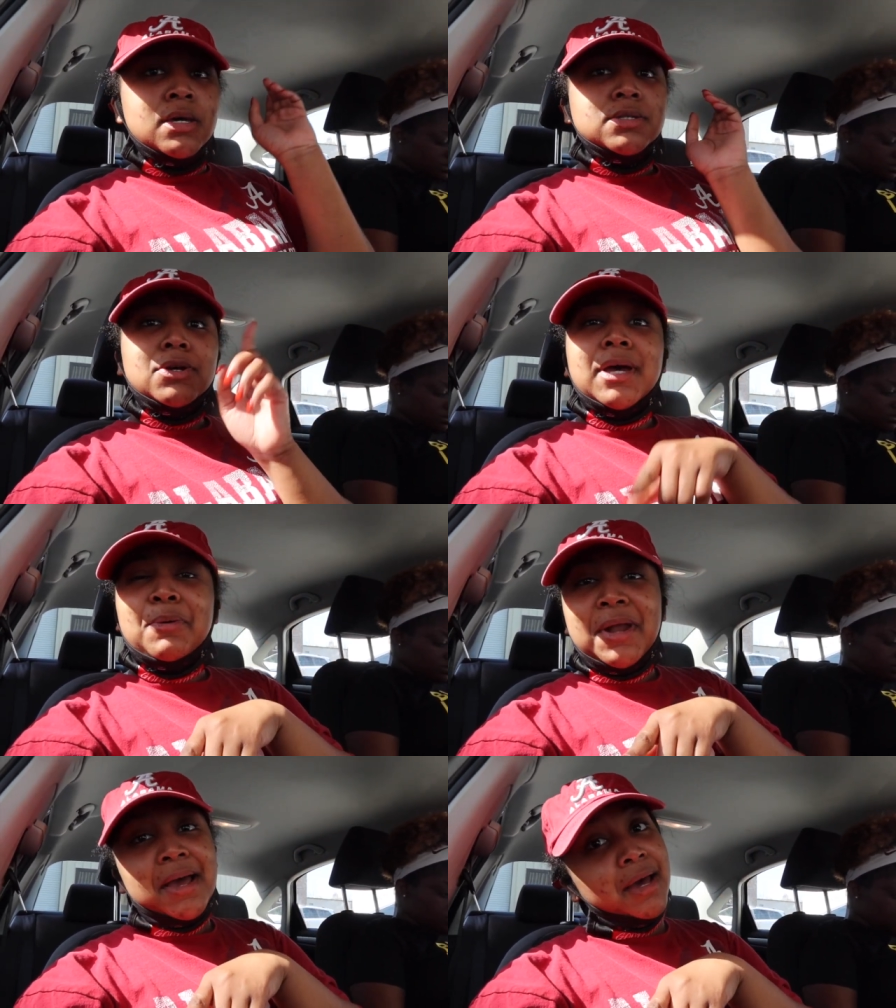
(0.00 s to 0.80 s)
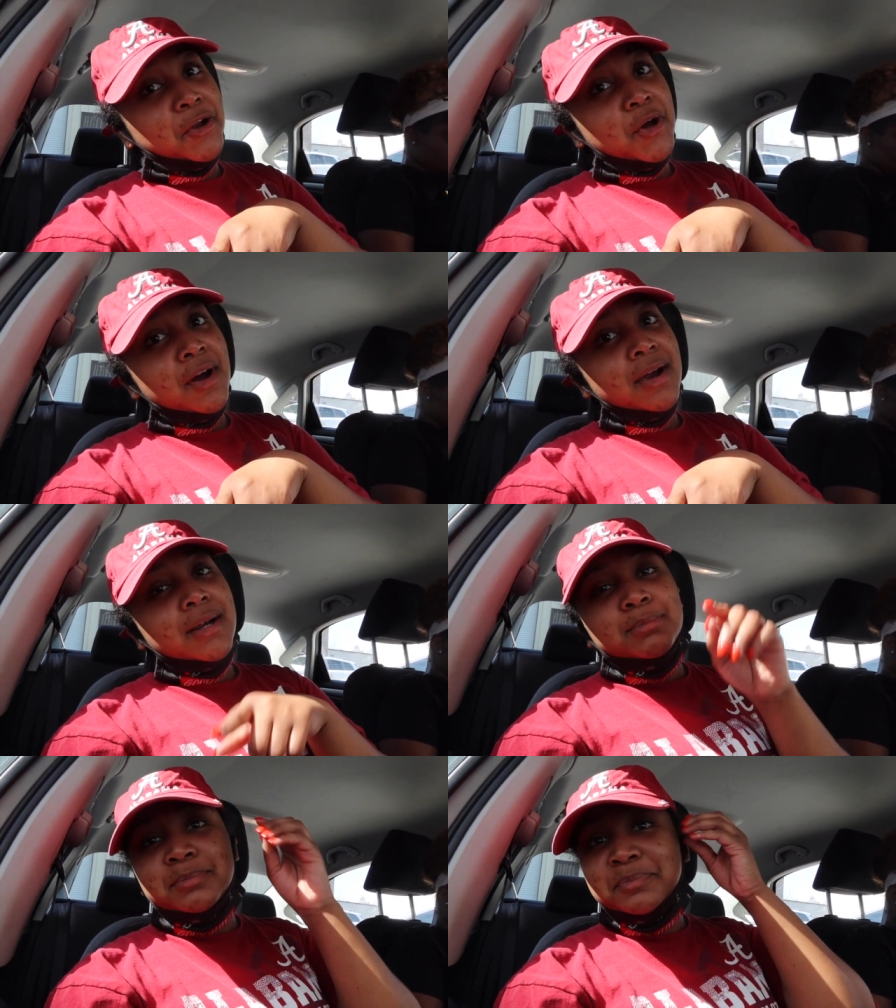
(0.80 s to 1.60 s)
show y'all when I got in the
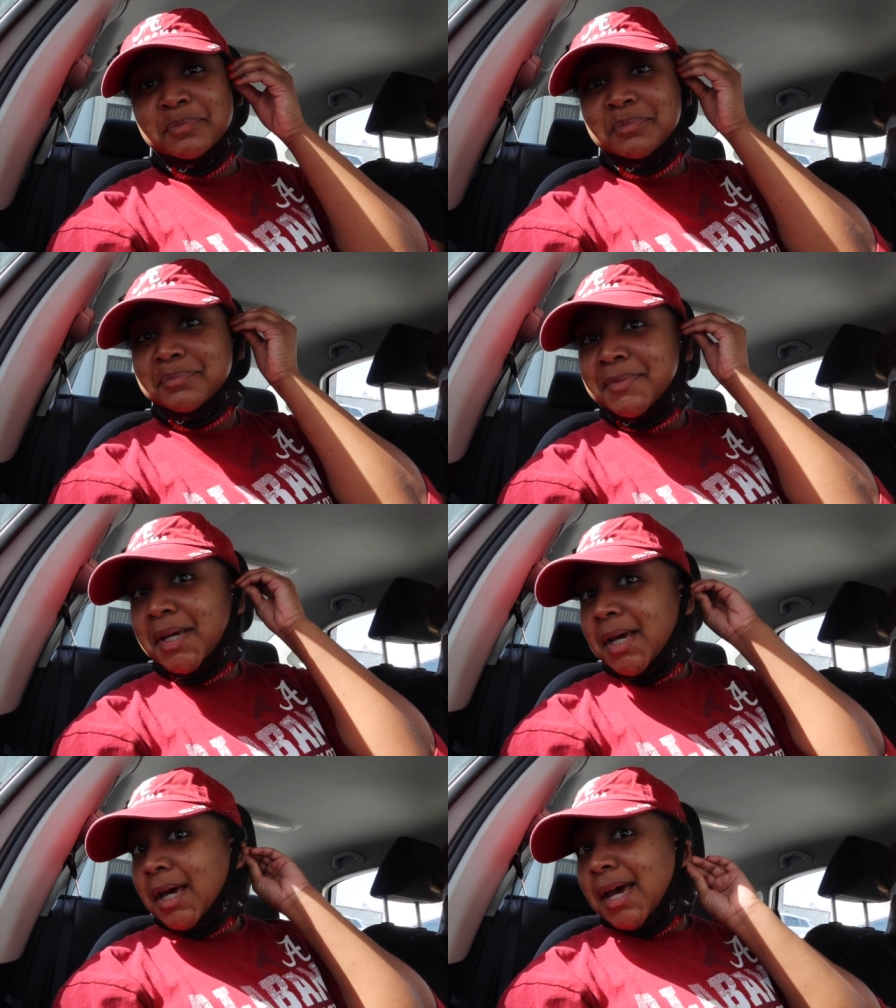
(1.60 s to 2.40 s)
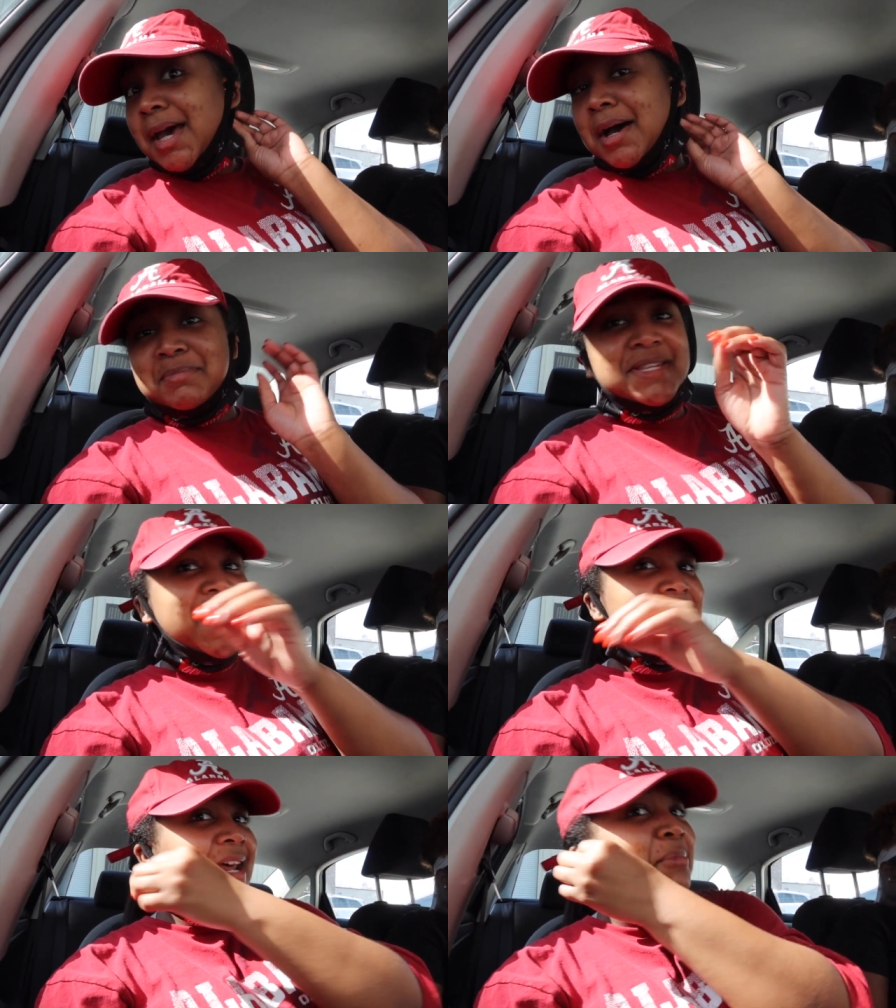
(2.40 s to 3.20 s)
car. I'm
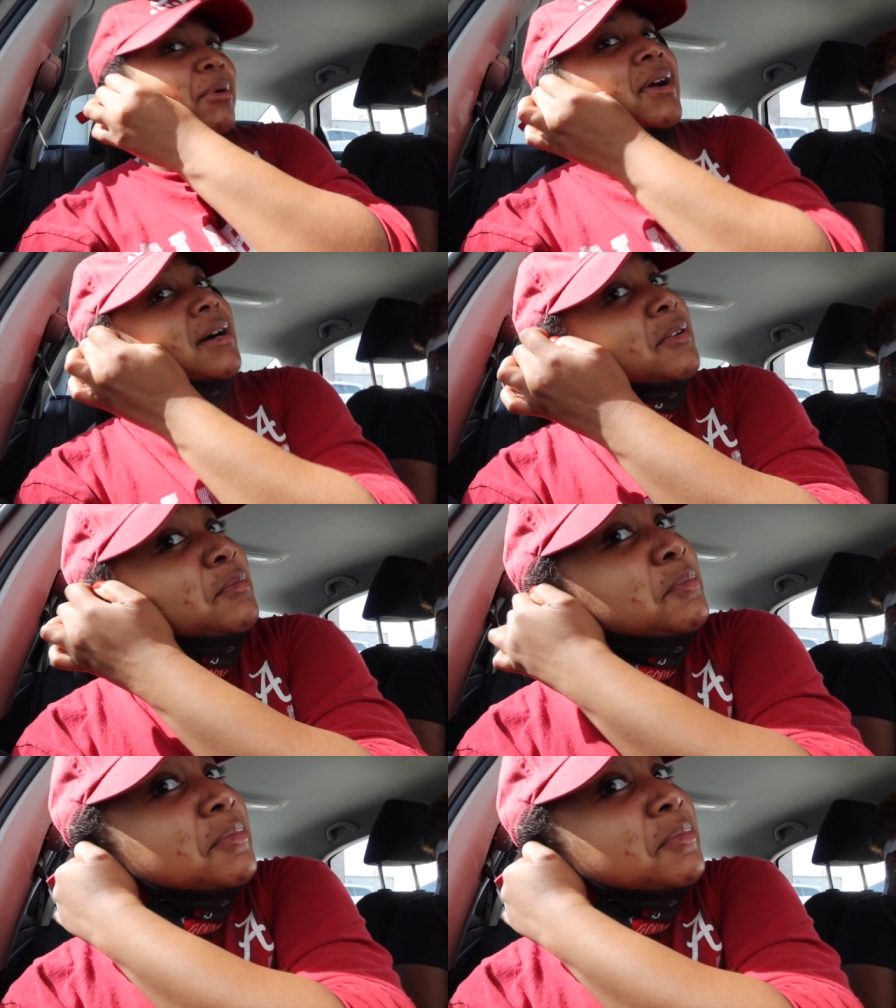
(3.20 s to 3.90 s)
tired out of bruh.